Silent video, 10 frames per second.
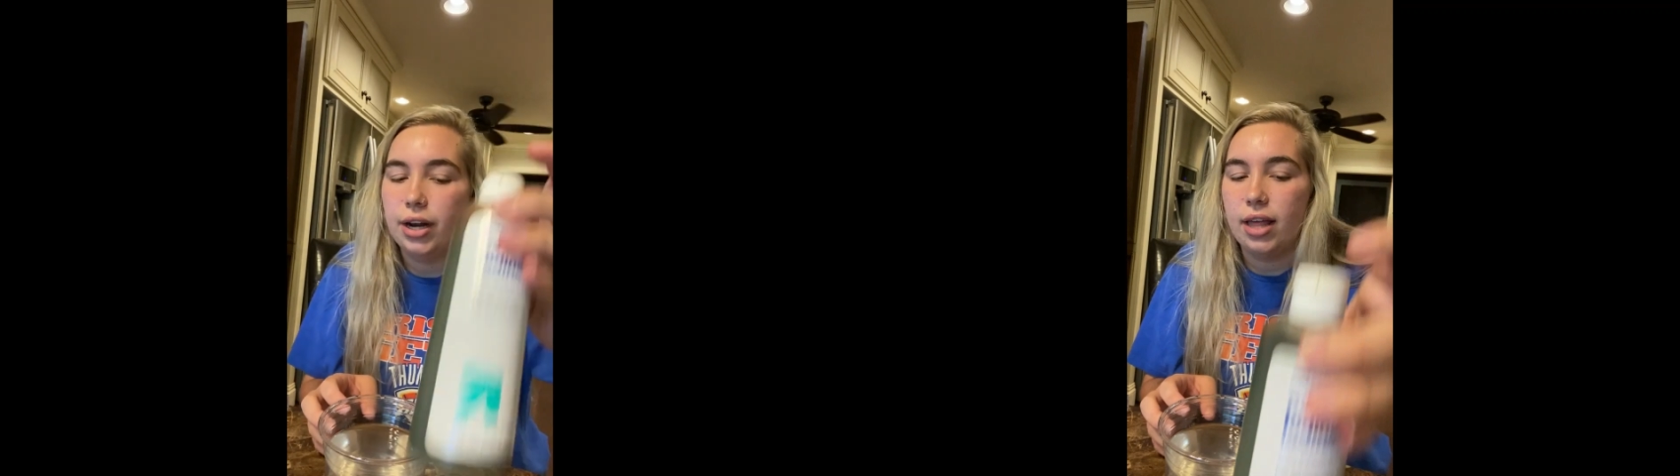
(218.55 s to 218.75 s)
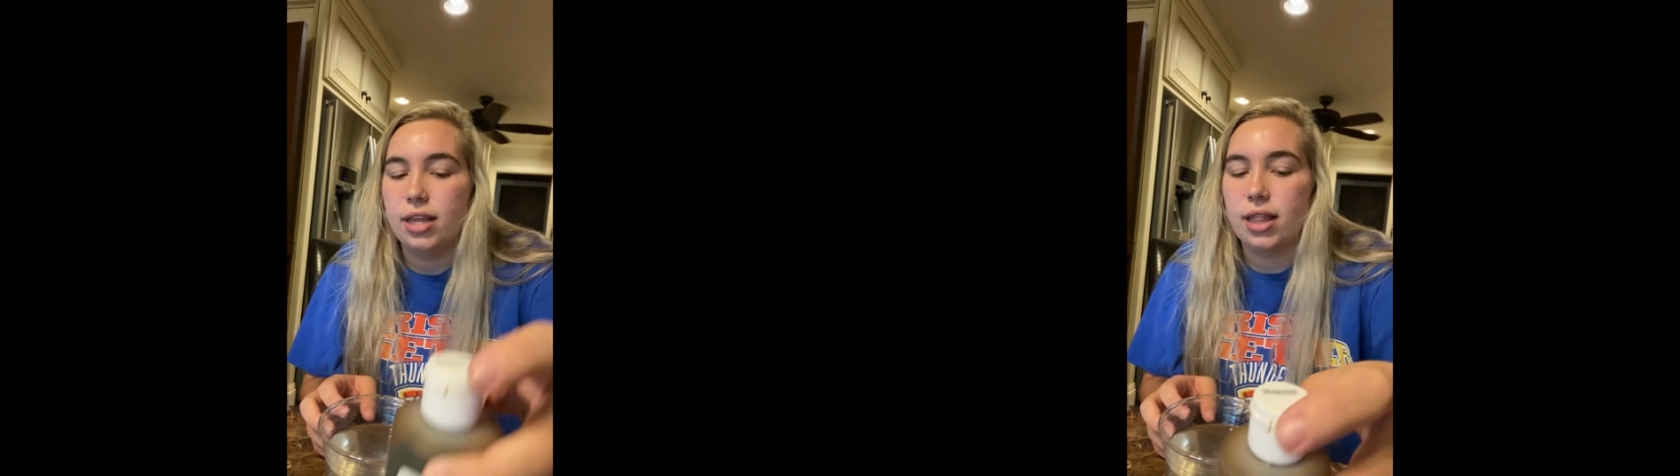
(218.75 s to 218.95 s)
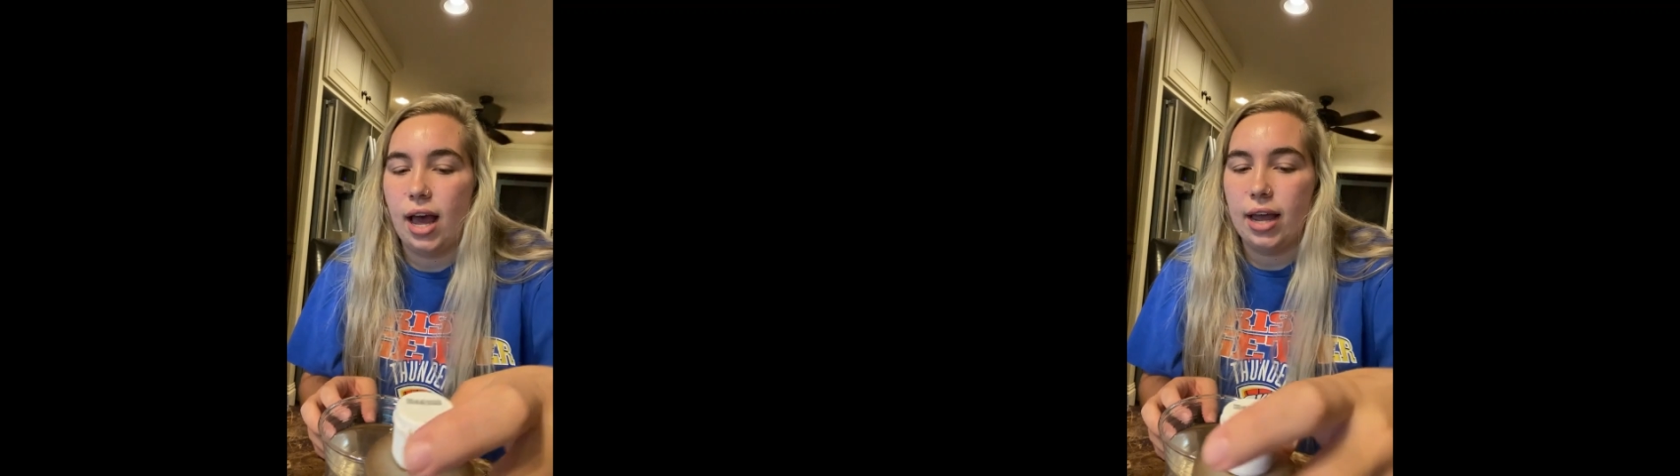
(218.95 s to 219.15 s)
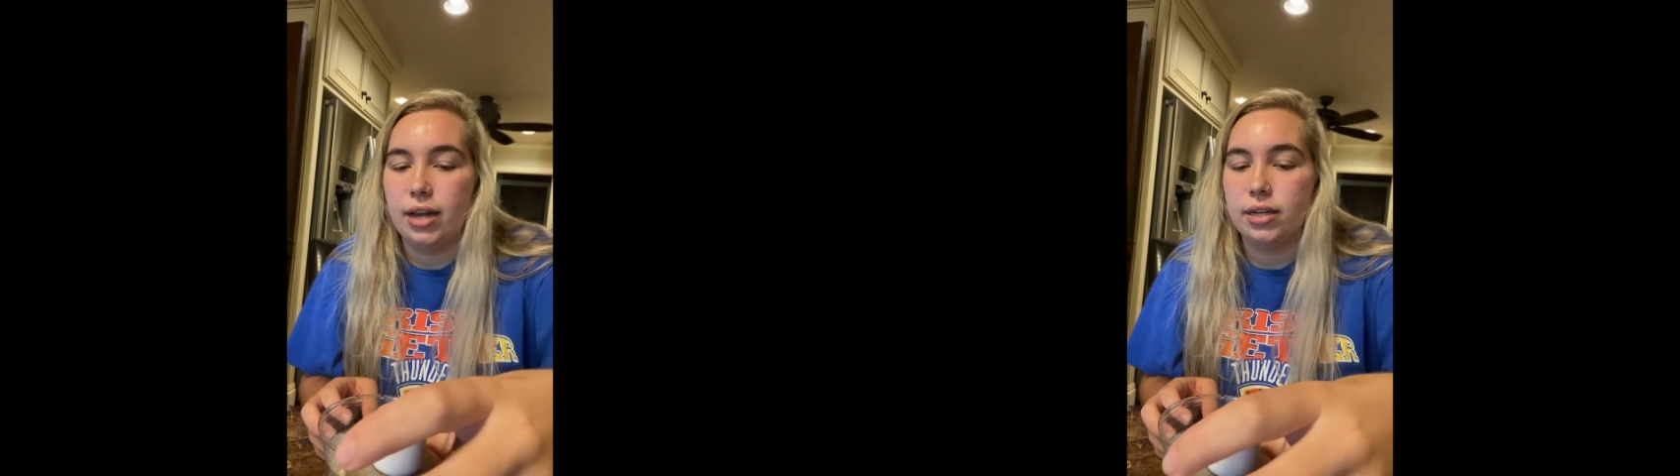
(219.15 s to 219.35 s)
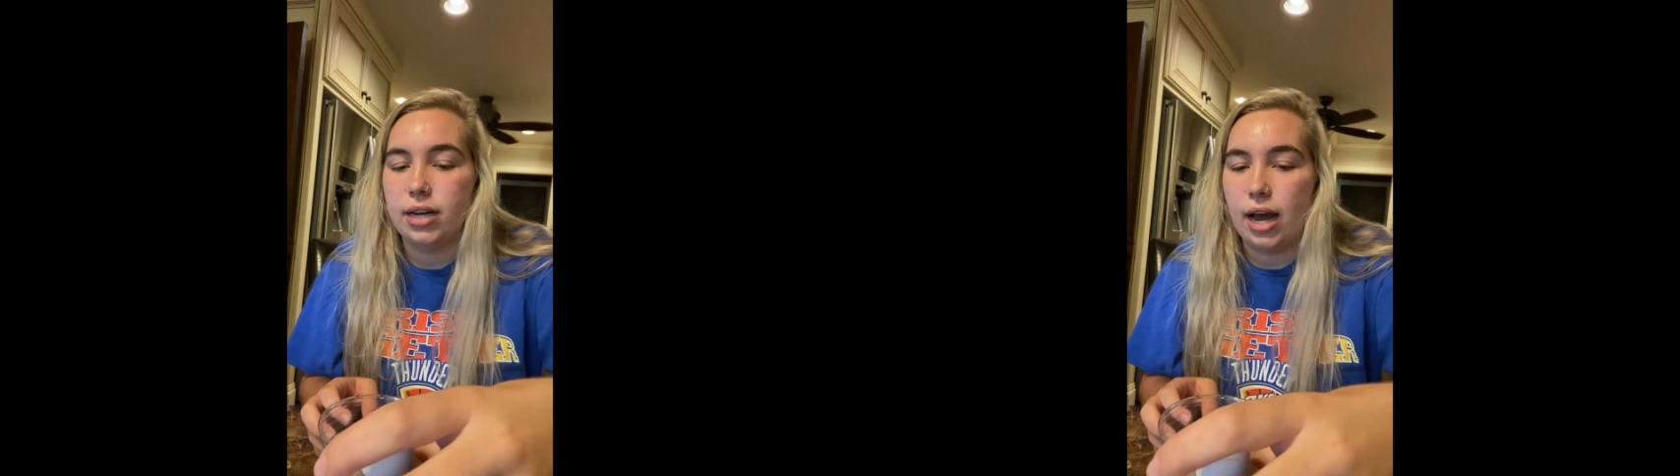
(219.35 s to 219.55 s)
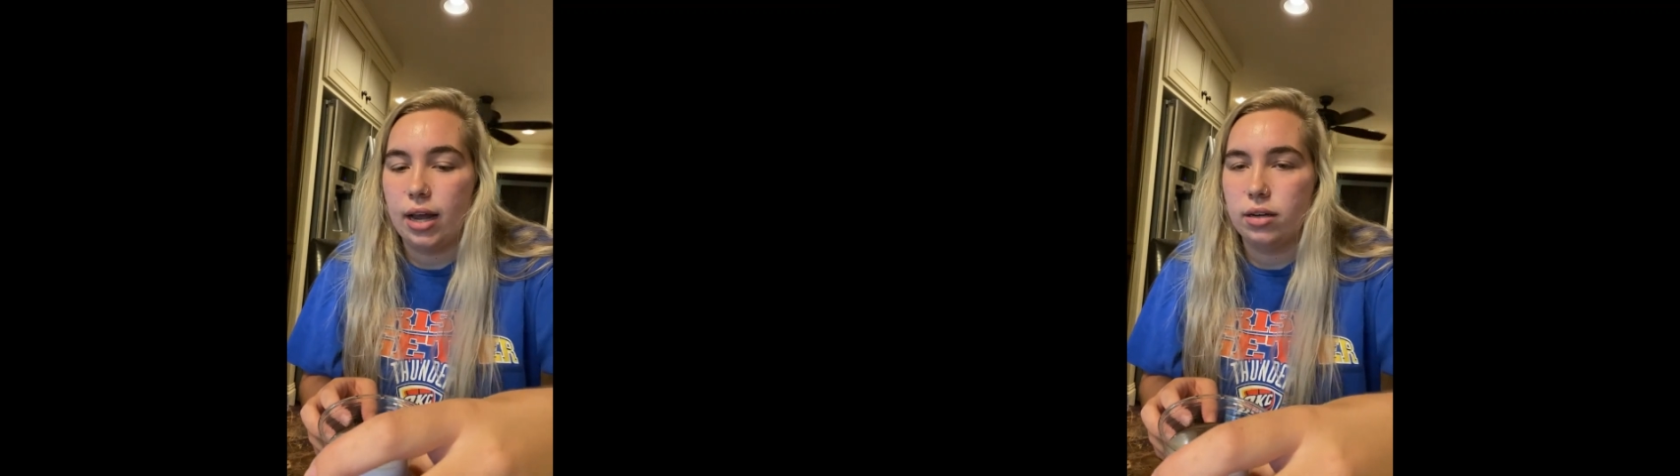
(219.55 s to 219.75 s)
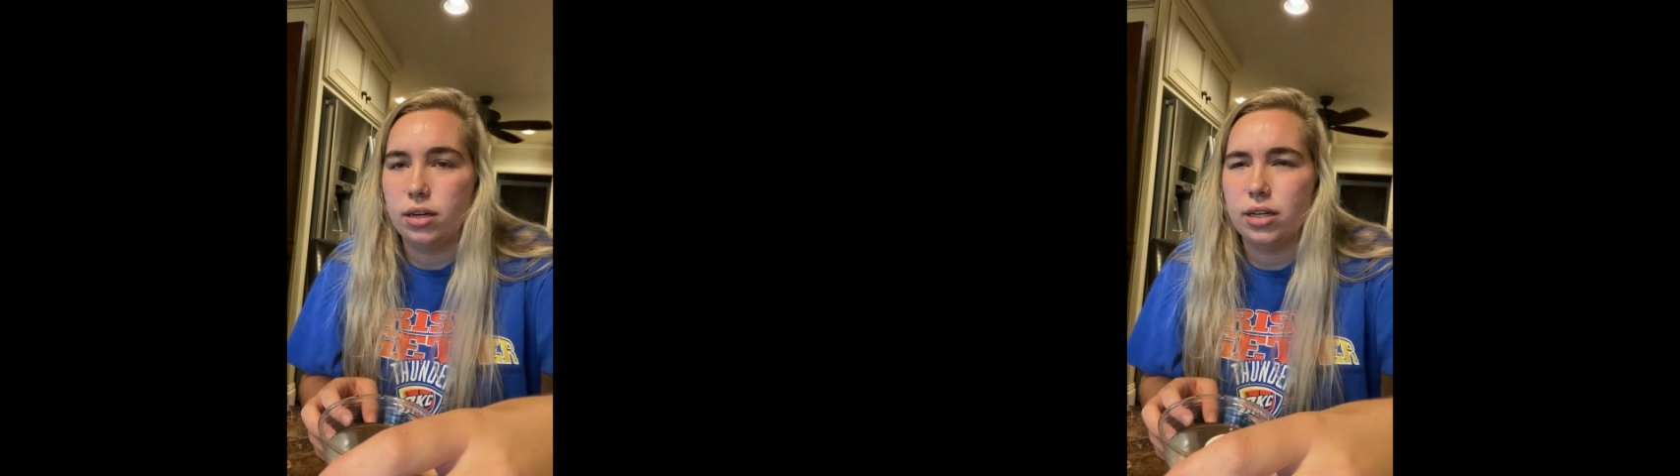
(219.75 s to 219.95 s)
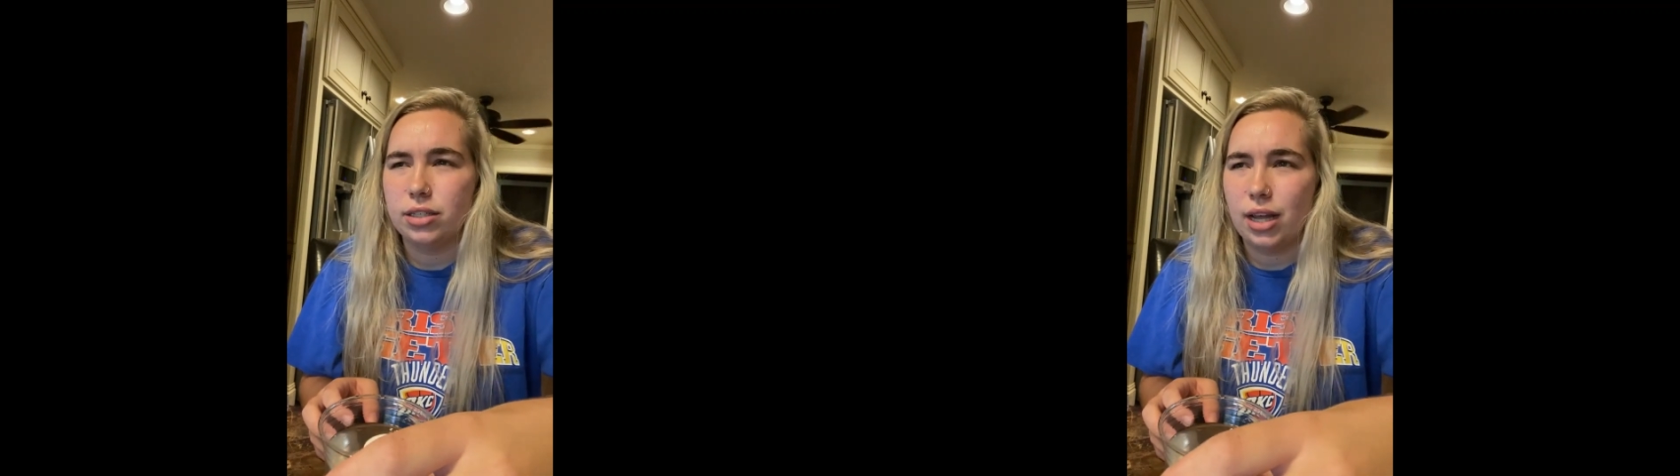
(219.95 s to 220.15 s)
and then the iodide,
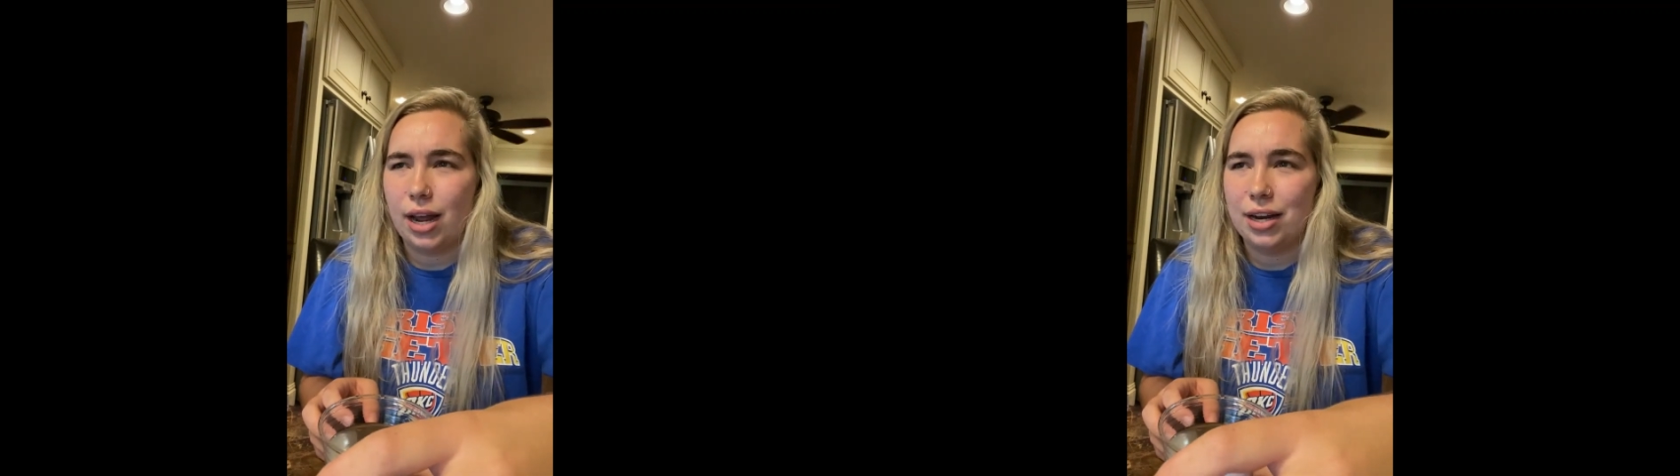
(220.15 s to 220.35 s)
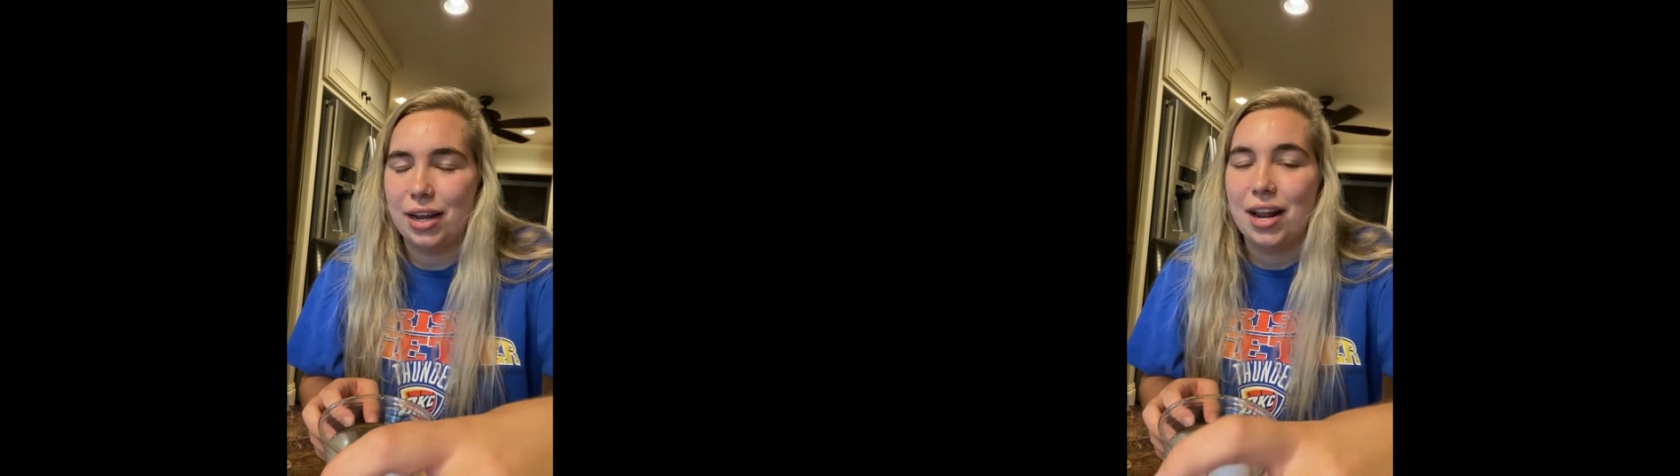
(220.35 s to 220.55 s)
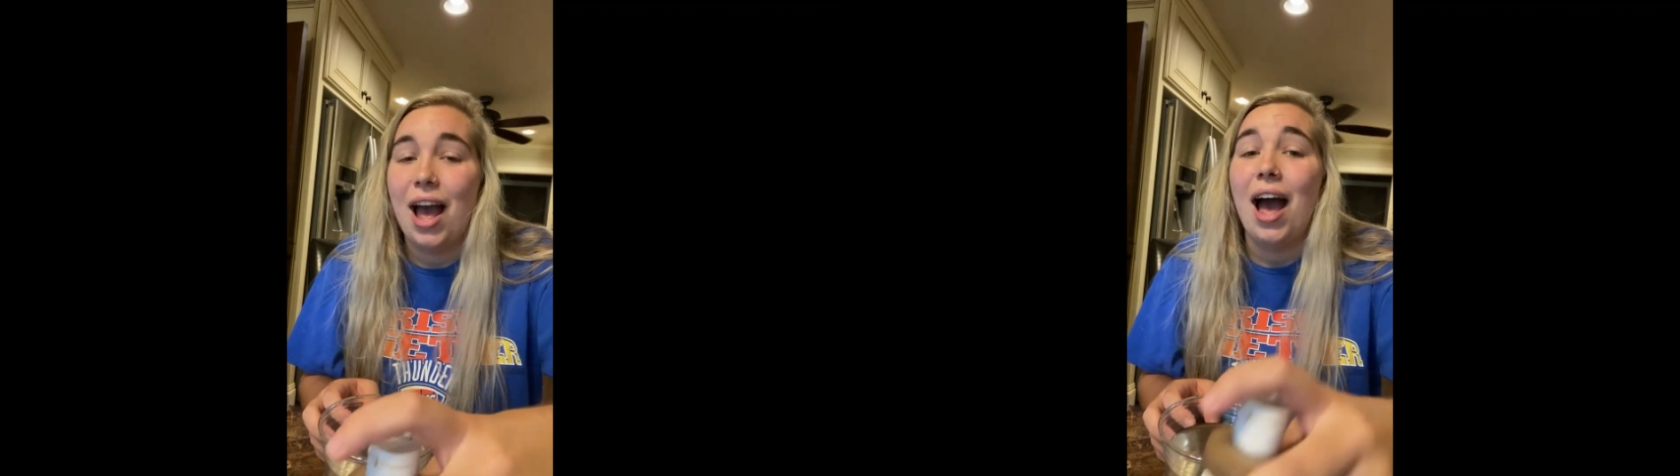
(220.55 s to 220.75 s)
did I just say iodine?